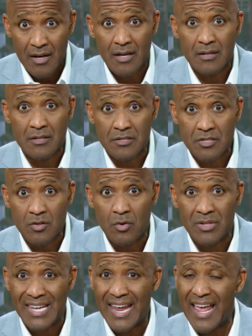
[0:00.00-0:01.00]

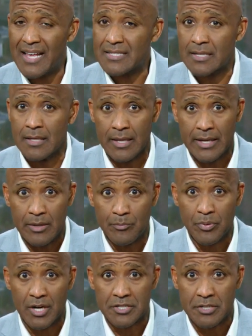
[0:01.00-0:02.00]
underscored the escalating
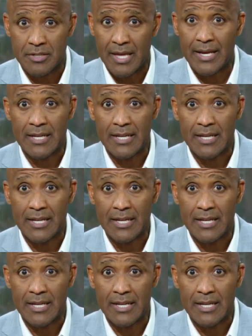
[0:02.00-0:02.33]
pressure that